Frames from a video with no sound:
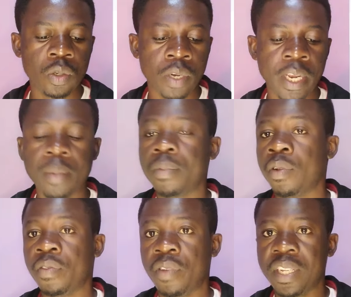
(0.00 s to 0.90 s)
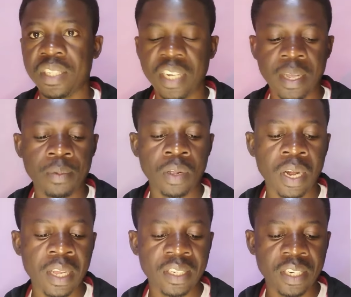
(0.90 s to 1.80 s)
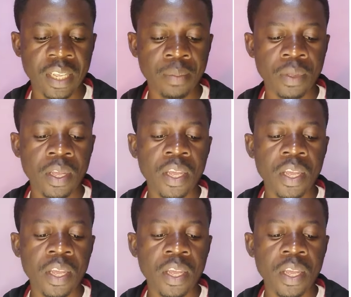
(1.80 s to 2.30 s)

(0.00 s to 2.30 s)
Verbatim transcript: your name, your first name, your last name,